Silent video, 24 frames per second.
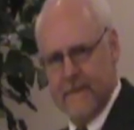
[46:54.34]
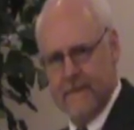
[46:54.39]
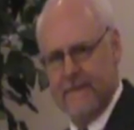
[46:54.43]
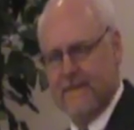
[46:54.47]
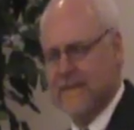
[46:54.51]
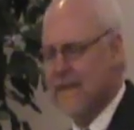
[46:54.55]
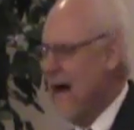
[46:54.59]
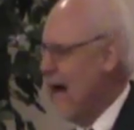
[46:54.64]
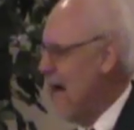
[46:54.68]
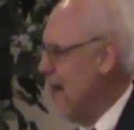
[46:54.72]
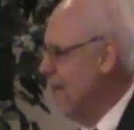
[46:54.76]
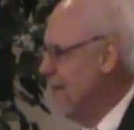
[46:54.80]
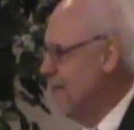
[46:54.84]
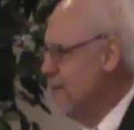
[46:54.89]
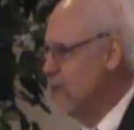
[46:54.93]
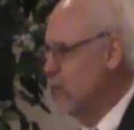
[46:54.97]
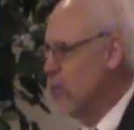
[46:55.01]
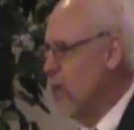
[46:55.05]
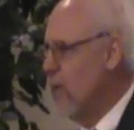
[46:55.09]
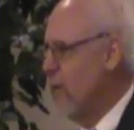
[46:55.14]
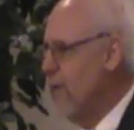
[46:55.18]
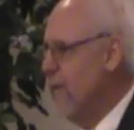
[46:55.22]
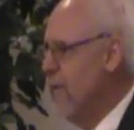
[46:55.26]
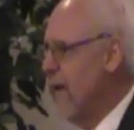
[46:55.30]
And God is
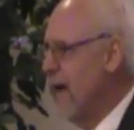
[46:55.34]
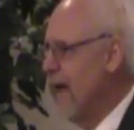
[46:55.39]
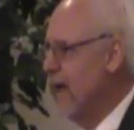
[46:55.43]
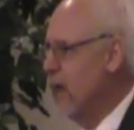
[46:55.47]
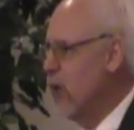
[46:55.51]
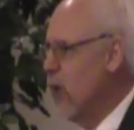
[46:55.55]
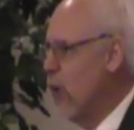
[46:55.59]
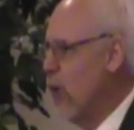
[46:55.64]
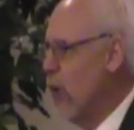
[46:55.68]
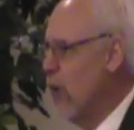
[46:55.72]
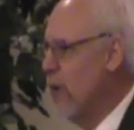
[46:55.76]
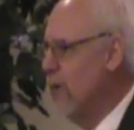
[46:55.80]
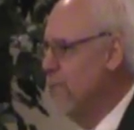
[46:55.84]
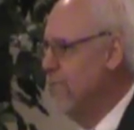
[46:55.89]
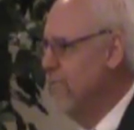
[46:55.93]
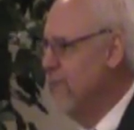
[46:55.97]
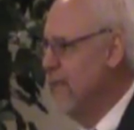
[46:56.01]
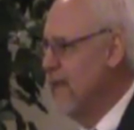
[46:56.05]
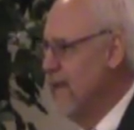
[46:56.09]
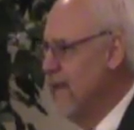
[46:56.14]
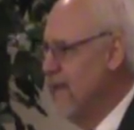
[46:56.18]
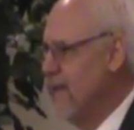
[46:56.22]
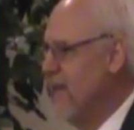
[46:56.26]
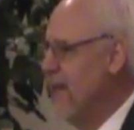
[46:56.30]
what we might
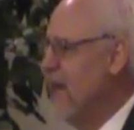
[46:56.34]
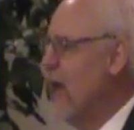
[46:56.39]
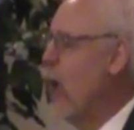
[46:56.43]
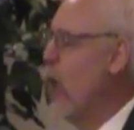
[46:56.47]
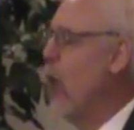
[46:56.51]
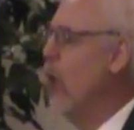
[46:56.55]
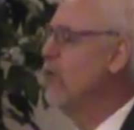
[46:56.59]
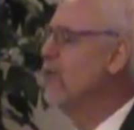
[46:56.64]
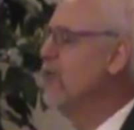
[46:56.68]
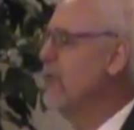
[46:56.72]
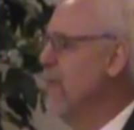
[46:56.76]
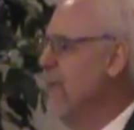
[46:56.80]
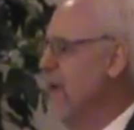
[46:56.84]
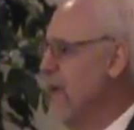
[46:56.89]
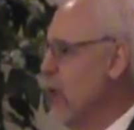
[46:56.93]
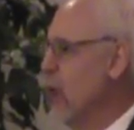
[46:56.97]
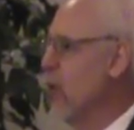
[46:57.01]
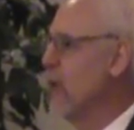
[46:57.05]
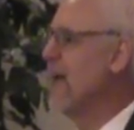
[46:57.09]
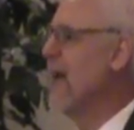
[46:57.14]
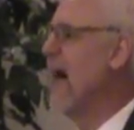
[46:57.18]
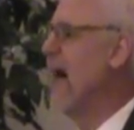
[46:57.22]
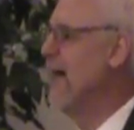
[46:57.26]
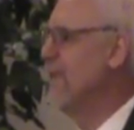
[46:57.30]
call the ultimate
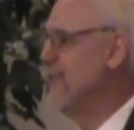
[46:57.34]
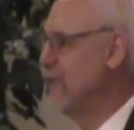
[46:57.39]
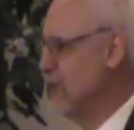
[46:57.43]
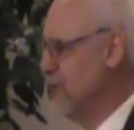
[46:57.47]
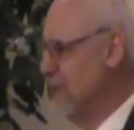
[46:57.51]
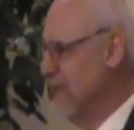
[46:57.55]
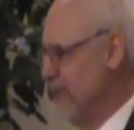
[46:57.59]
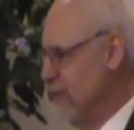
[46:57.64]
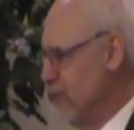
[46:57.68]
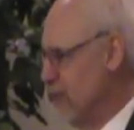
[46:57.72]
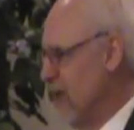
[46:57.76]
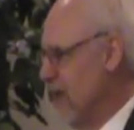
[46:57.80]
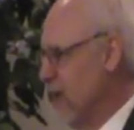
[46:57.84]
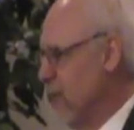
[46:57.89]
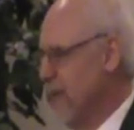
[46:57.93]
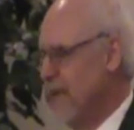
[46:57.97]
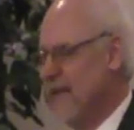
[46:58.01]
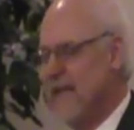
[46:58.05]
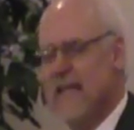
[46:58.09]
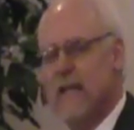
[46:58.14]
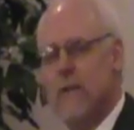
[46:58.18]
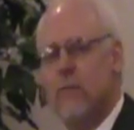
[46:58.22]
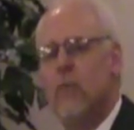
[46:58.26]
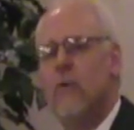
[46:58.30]
or consummate
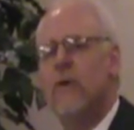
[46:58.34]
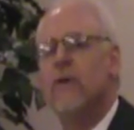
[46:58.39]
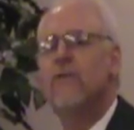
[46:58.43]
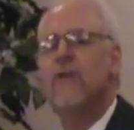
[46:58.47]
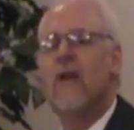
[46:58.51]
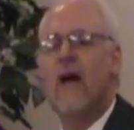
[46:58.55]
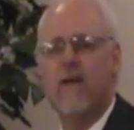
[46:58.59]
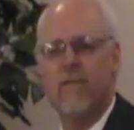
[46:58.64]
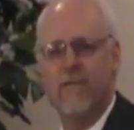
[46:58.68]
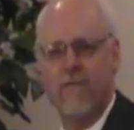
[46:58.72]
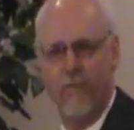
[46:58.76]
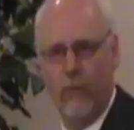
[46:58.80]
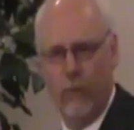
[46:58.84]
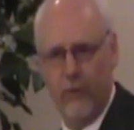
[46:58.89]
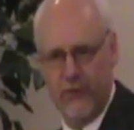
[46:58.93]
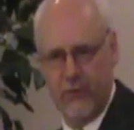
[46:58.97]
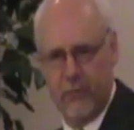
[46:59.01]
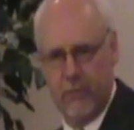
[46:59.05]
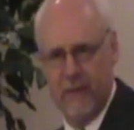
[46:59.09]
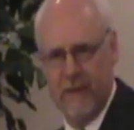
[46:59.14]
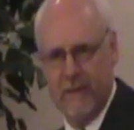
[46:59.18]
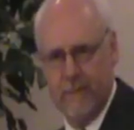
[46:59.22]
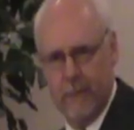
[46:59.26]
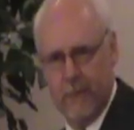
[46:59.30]
gentleman. He will not
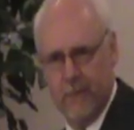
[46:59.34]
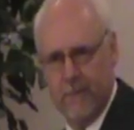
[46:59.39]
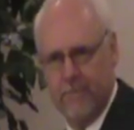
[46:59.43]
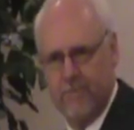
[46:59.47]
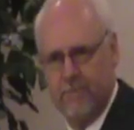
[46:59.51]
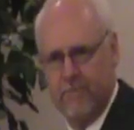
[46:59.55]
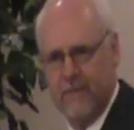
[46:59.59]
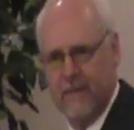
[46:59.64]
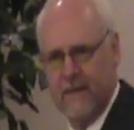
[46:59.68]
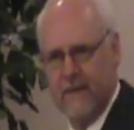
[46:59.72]
force people.